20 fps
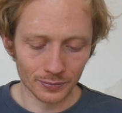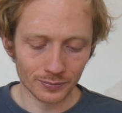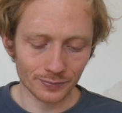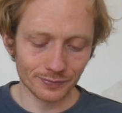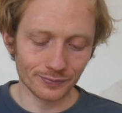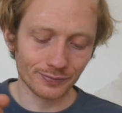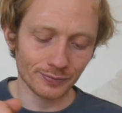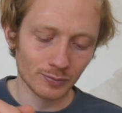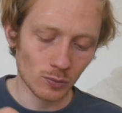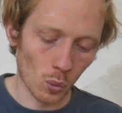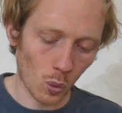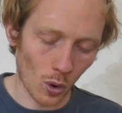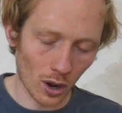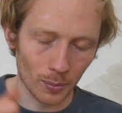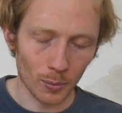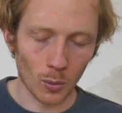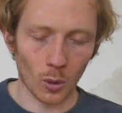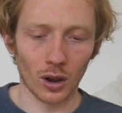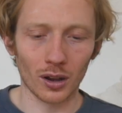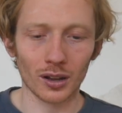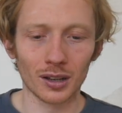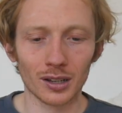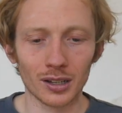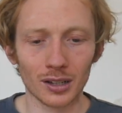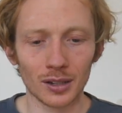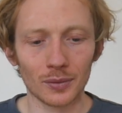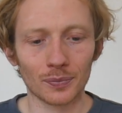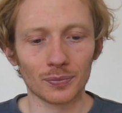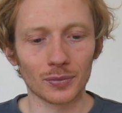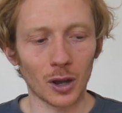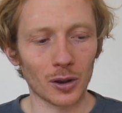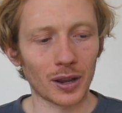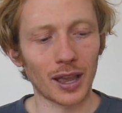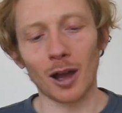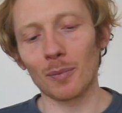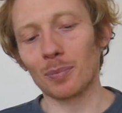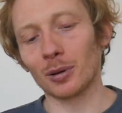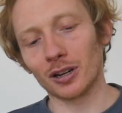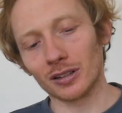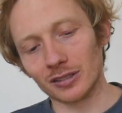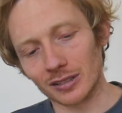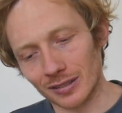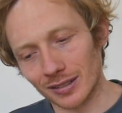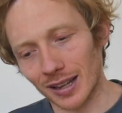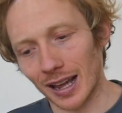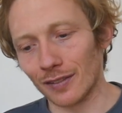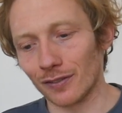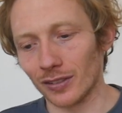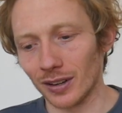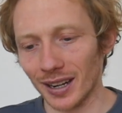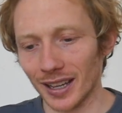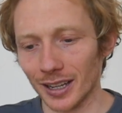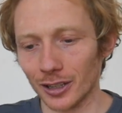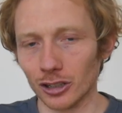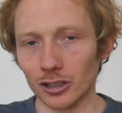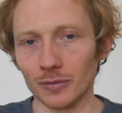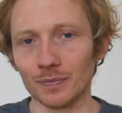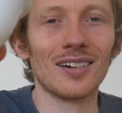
one more. Okay, I'll put it aside for later.